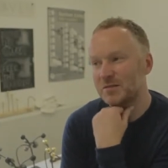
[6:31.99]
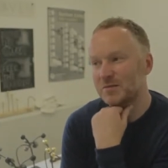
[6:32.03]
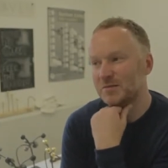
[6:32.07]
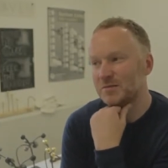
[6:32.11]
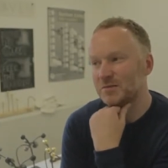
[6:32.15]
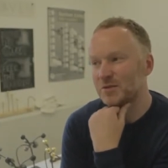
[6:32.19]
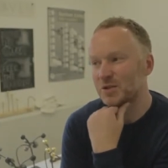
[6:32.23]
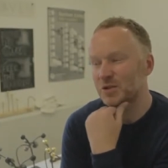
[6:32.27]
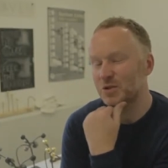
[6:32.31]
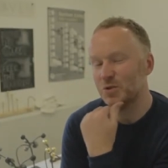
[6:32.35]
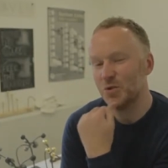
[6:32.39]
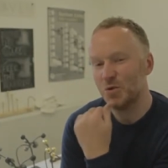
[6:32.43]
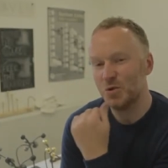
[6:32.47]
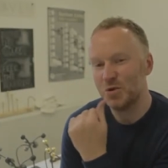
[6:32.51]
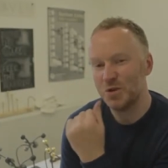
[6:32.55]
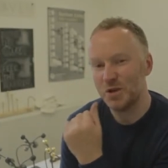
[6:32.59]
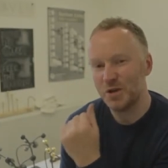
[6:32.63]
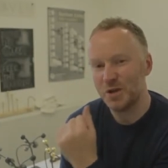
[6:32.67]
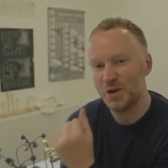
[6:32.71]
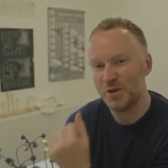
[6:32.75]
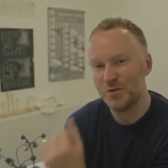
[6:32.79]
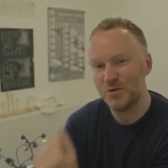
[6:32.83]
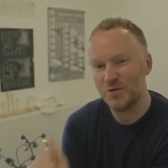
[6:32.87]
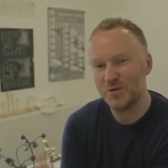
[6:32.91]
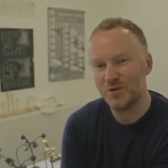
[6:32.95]
stone
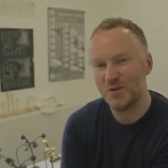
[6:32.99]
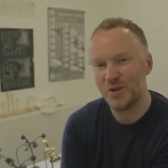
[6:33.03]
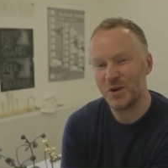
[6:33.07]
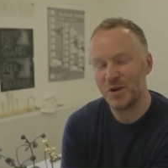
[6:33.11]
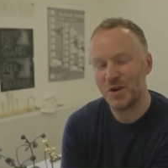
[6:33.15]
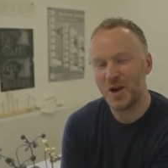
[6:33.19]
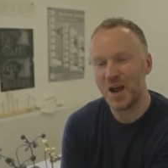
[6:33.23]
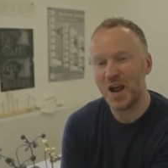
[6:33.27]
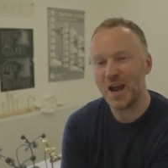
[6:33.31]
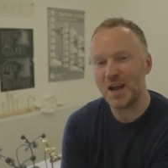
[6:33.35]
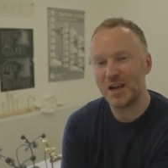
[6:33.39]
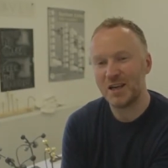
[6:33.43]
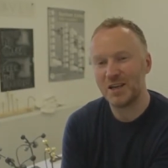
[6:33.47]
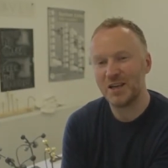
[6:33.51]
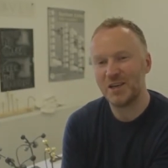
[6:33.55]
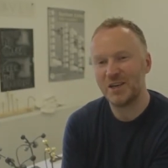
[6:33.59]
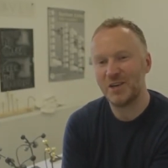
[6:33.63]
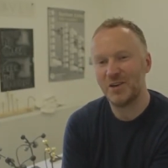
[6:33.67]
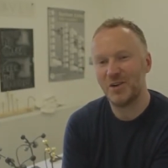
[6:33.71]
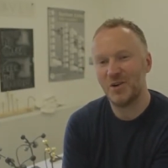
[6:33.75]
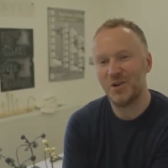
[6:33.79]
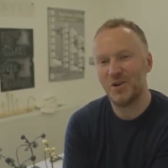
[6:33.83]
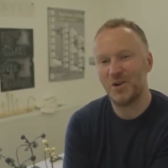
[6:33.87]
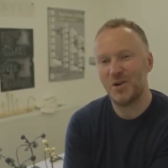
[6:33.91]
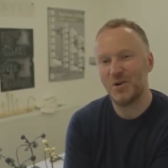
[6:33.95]
around their neck
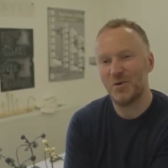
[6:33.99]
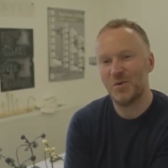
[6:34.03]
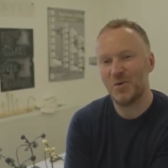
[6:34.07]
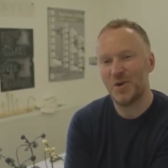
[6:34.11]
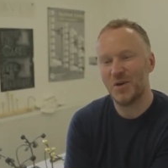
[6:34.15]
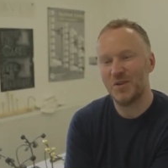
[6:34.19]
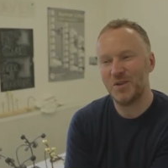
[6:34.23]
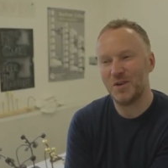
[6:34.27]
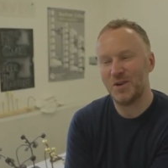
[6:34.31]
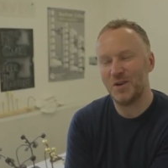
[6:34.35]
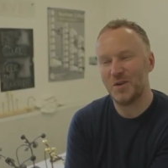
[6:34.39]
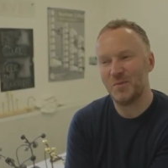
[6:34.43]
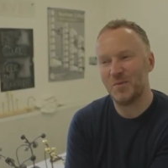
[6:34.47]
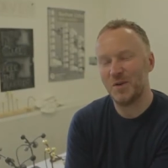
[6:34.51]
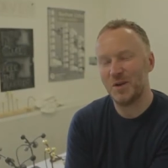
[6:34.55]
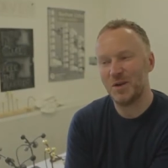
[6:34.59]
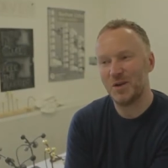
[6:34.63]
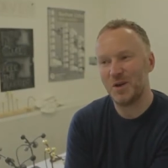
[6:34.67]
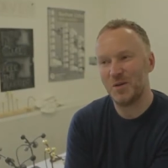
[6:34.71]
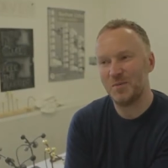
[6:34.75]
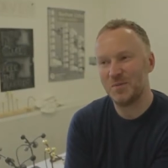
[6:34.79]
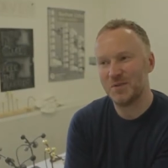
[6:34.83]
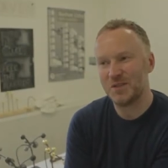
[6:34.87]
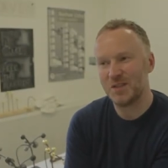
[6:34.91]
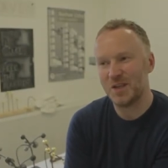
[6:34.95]
or whether it
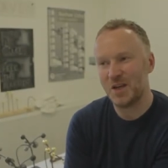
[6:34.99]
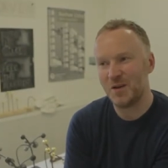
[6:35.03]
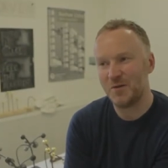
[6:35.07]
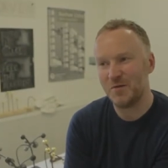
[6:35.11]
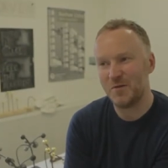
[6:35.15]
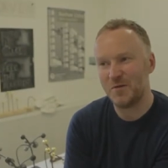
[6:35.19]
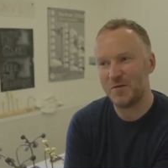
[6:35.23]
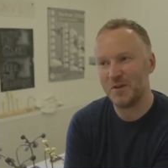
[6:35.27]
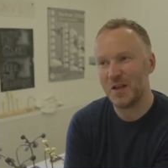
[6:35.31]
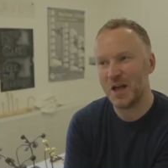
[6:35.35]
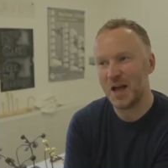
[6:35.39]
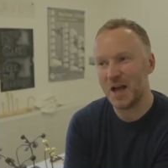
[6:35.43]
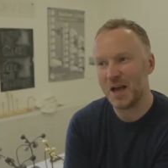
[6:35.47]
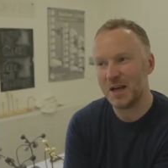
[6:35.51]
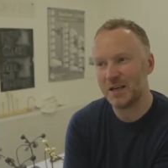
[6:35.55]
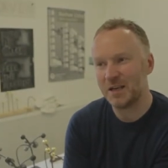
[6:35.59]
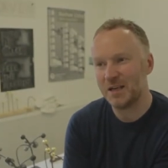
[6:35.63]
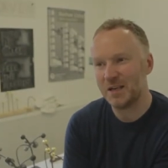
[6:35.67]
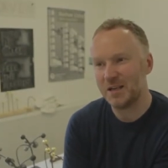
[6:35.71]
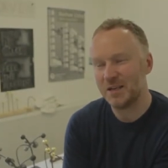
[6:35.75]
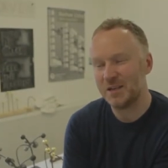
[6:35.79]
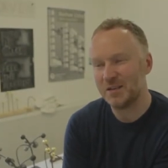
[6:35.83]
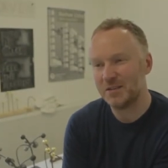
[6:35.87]
becomes a flag